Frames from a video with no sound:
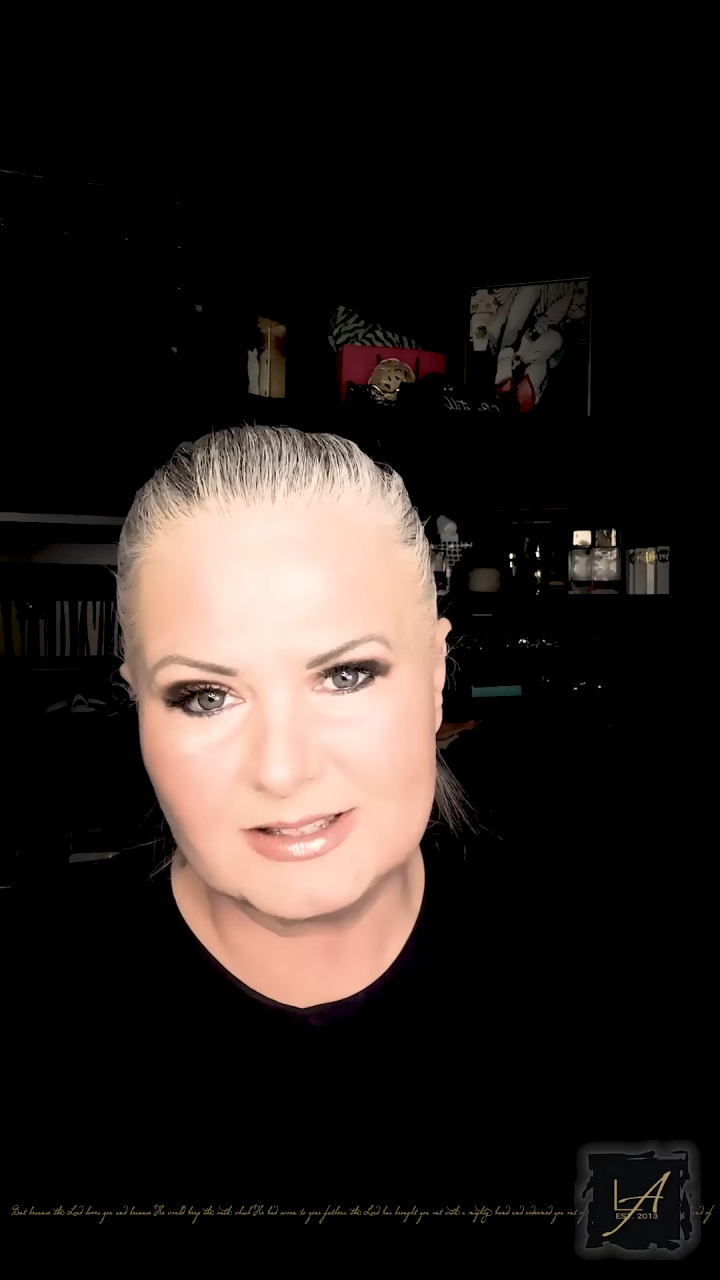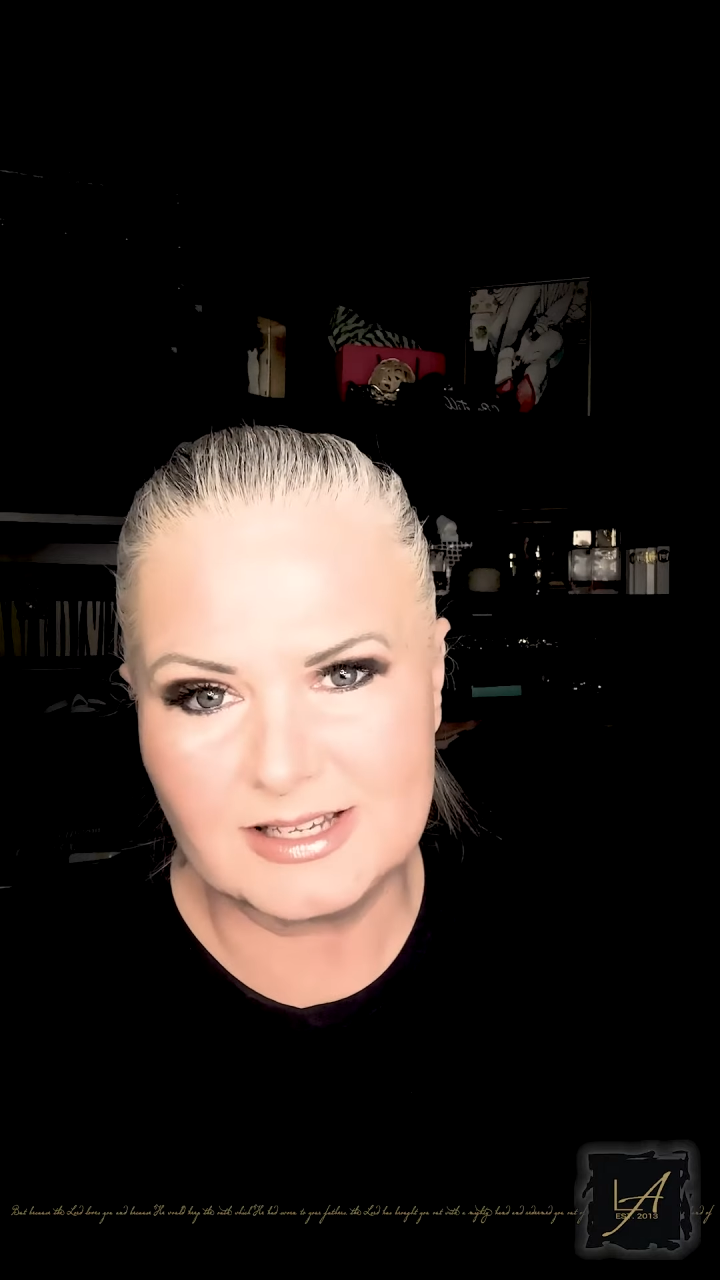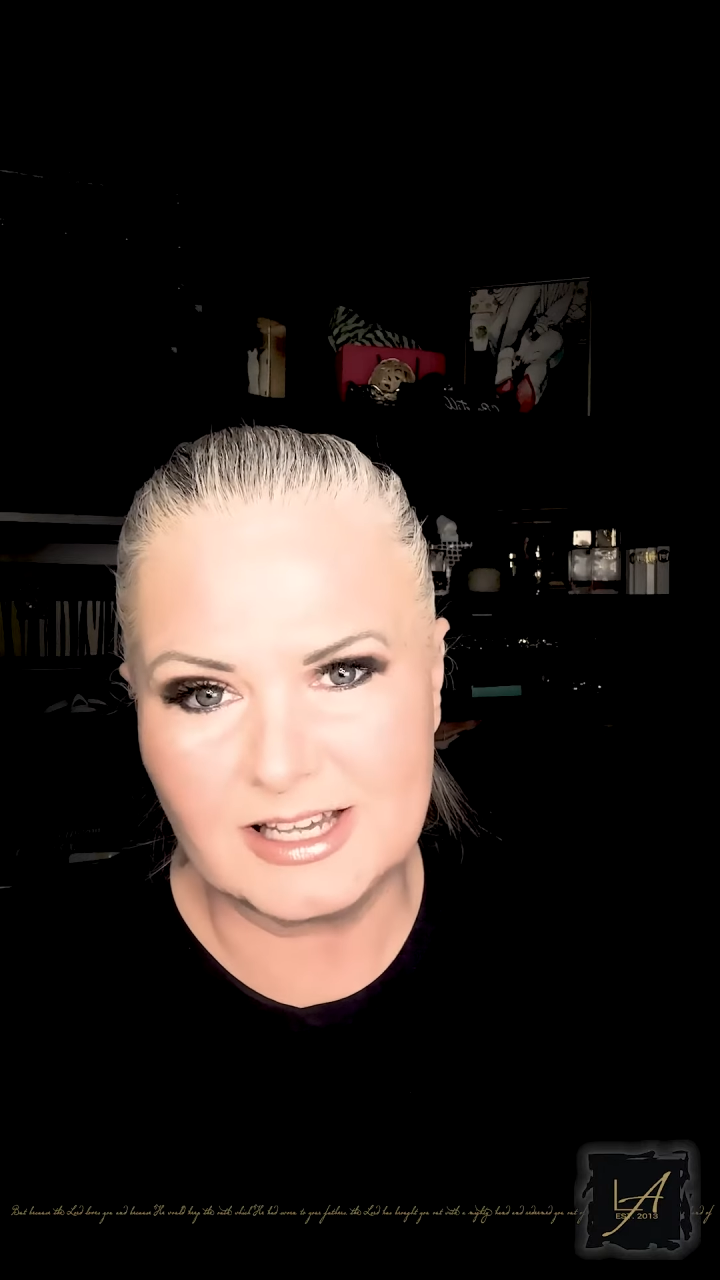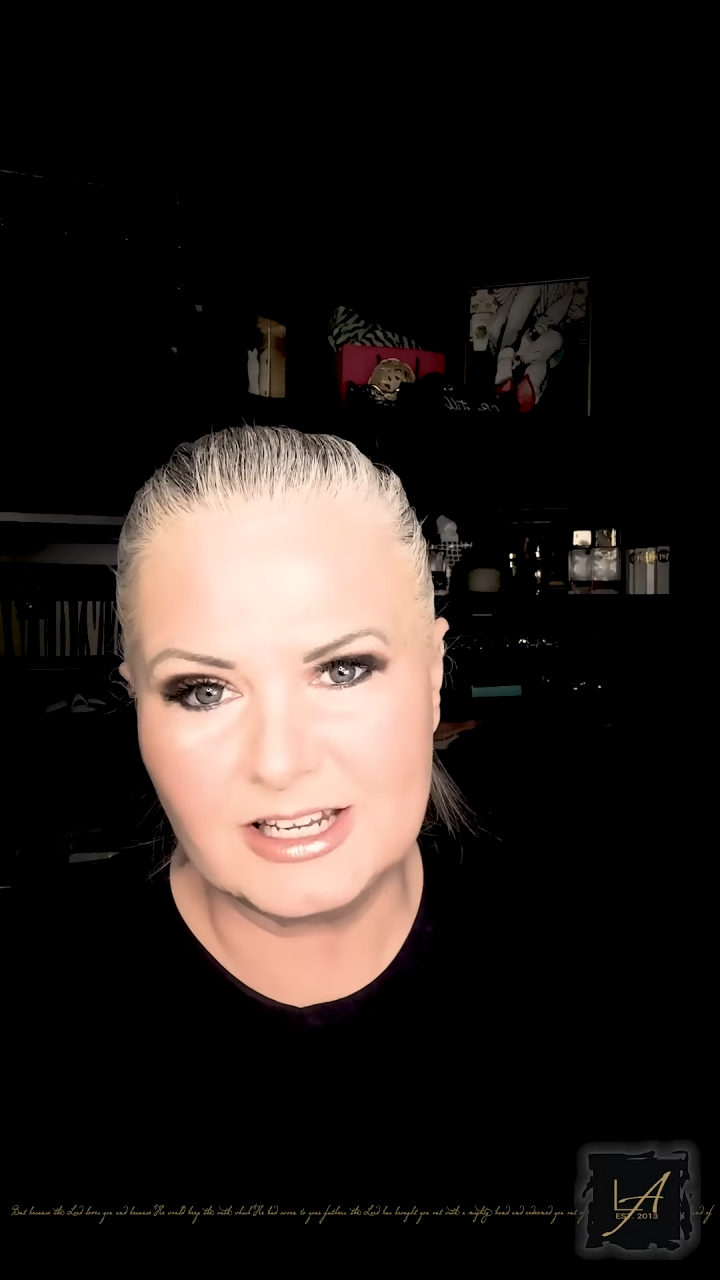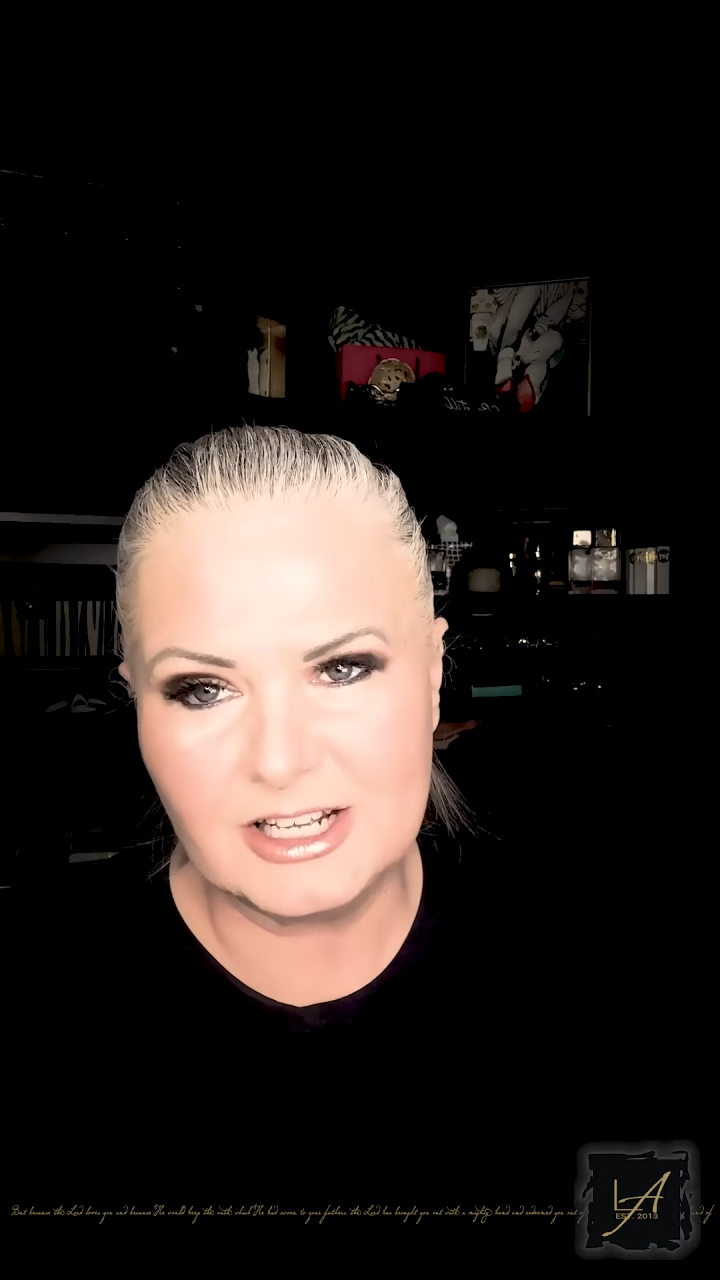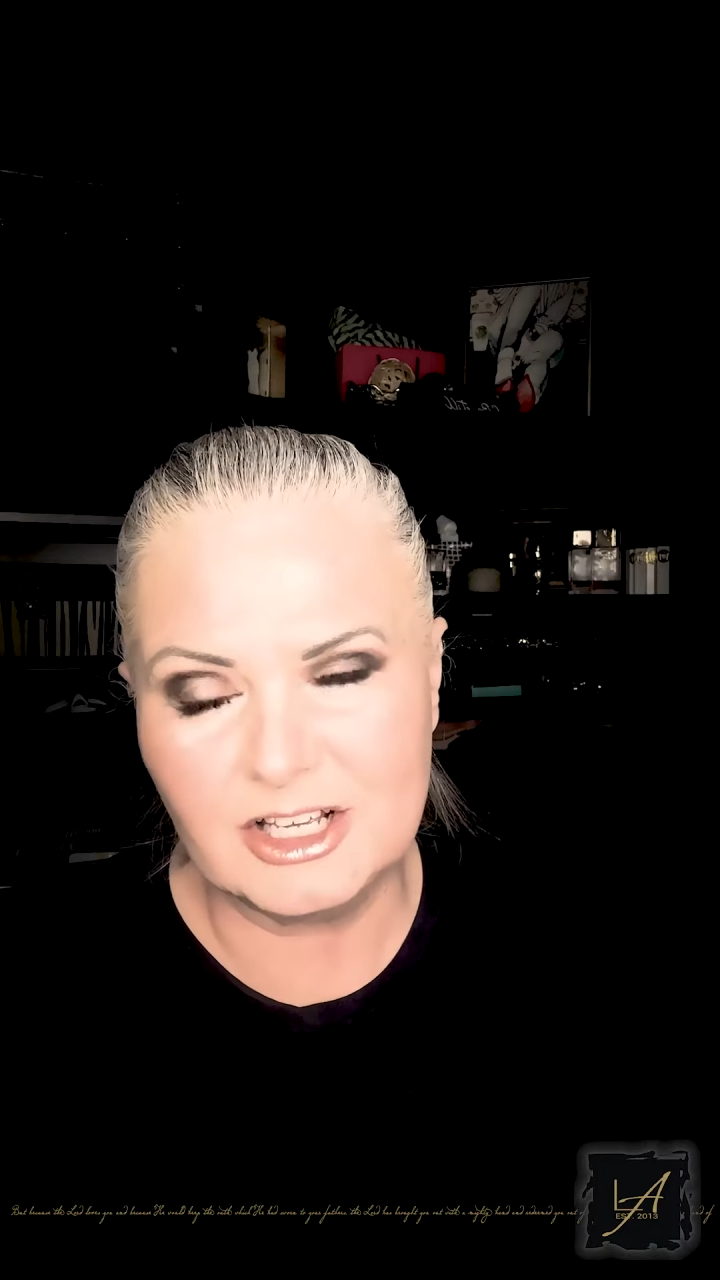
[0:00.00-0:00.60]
said,